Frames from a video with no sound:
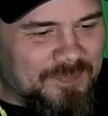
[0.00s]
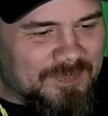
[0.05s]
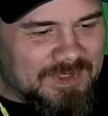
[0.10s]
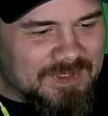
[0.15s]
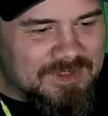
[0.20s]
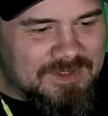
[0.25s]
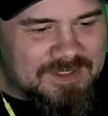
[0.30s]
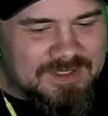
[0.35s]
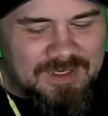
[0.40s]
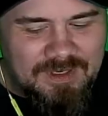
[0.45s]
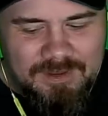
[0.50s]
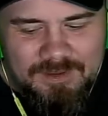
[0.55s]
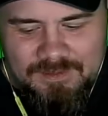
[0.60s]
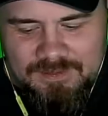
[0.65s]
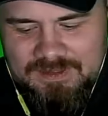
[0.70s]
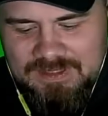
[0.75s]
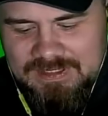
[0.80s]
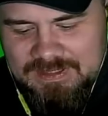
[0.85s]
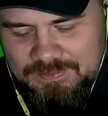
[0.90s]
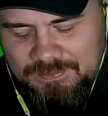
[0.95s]

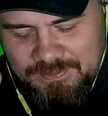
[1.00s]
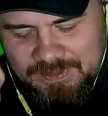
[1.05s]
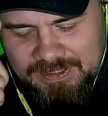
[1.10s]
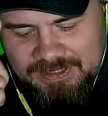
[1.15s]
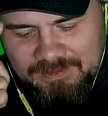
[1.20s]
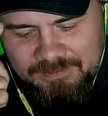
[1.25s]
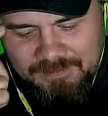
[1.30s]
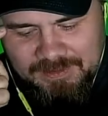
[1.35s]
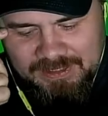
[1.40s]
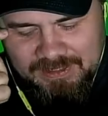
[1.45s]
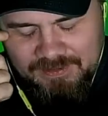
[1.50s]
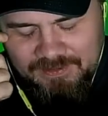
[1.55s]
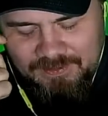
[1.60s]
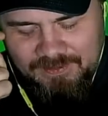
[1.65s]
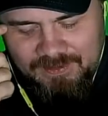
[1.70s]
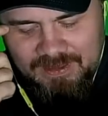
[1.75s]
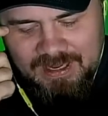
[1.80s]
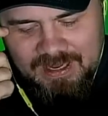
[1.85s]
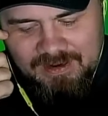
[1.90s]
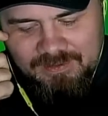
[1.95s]
So this week,
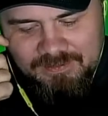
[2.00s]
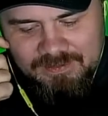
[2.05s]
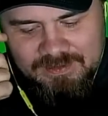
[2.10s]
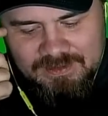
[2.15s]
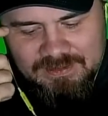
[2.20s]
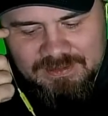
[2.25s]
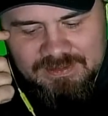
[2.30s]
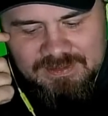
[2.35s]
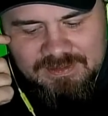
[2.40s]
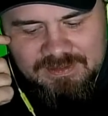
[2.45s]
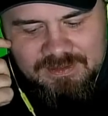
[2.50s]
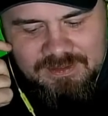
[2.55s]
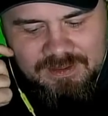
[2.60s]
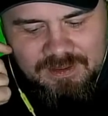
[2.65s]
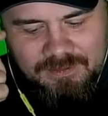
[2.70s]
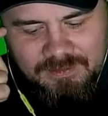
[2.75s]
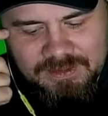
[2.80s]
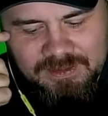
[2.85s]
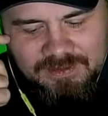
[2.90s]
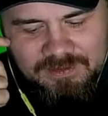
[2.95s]
Michael, I was
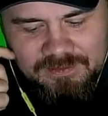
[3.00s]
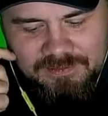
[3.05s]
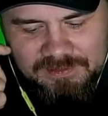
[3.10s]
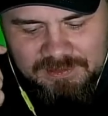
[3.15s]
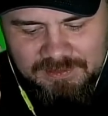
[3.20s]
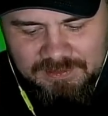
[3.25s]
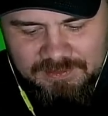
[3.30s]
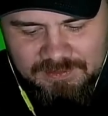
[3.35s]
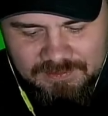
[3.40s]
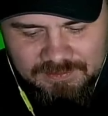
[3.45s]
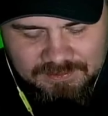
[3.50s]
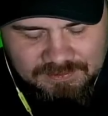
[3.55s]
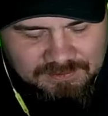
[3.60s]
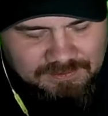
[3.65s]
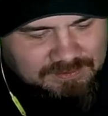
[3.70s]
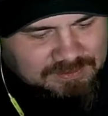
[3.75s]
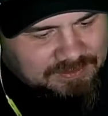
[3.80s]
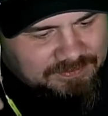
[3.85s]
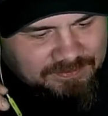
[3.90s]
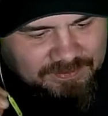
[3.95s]
going through
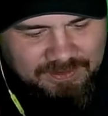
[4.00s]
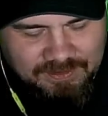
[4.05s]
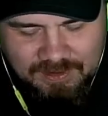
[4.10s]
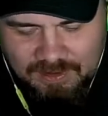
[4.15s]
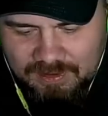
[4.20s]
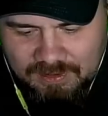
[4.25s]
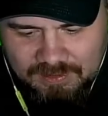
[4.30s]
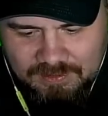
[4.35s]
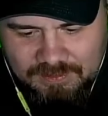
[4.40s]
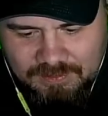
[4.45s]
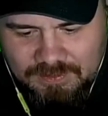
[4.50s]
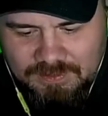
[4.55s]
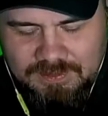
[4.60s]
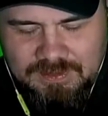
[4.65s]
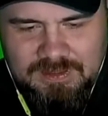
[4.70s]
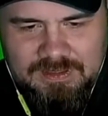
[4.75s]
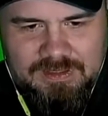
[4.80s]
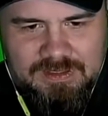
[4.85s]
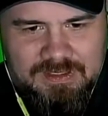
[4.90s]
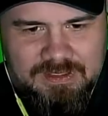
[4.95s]
different articles
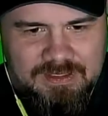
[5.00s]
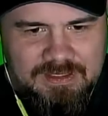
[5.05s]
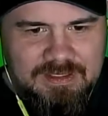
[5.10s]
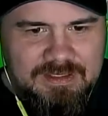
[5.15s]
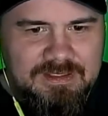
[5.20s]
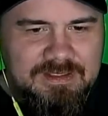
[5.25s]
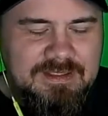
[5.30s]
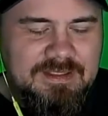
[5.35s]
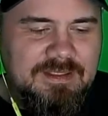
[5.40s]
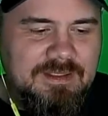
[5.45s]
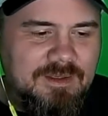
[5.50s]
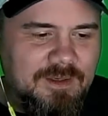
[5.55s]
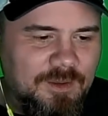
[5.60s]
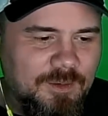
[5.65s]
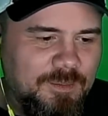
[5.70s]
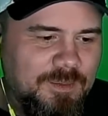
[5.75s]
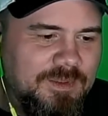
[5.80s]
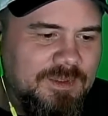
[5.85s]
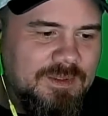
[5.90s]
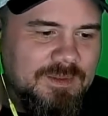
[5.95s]
on Linux and
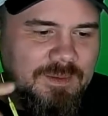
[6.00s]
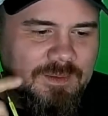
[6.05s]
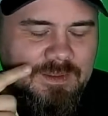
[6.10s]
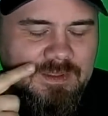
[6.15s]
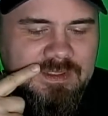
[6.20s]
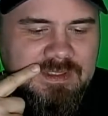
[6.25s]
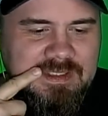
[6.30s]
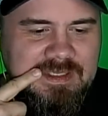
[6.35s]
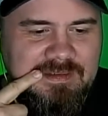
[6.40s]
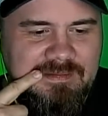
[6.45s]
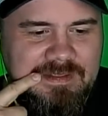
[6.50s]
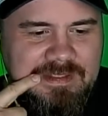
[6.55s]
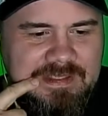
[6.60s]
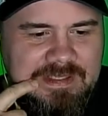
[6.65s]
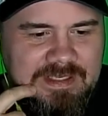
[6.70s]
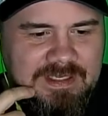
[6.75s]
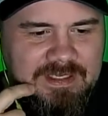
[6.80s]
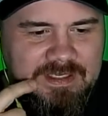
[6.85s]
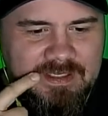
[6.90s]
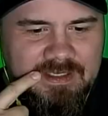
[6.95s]
open source and
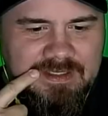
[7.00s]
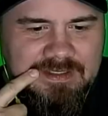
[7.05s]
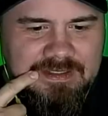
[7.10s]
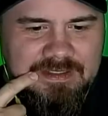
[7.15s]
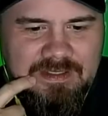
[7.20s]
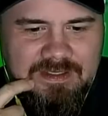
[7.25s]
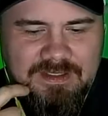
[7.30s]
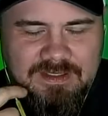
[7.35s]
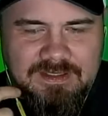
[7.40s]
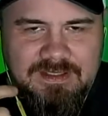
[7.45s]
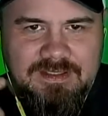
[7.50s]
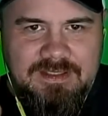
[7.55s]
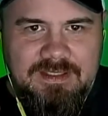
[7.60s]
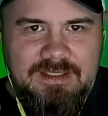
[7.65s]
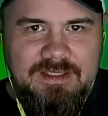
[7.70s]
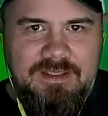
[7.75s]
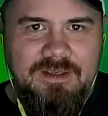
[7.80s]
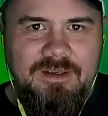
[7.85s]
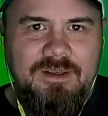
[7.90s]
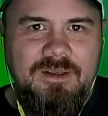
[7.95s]
everything, and I started
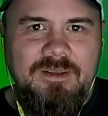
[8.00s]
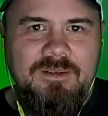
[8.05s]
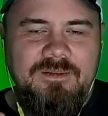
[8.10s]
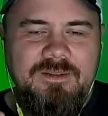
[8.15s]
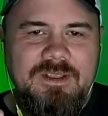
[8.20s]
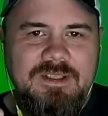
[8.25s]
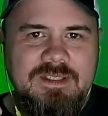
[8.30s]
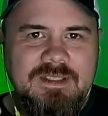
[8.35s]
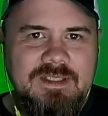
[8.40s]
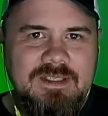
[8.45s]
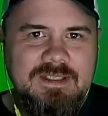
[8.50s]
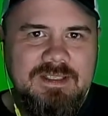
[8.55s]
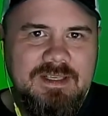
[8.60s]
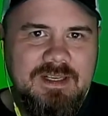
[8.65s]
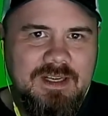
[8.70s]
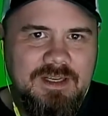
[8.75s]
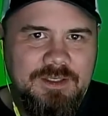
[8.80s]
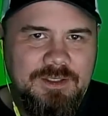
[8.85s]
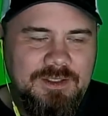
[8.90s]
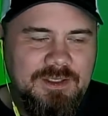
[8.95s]
seeing all of this
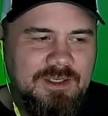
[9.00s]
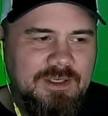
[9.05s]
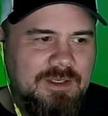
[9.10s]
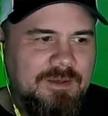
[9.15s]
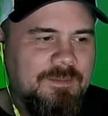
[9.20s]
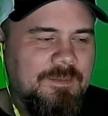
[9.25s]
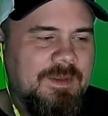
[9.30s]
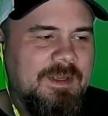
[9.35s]
discussion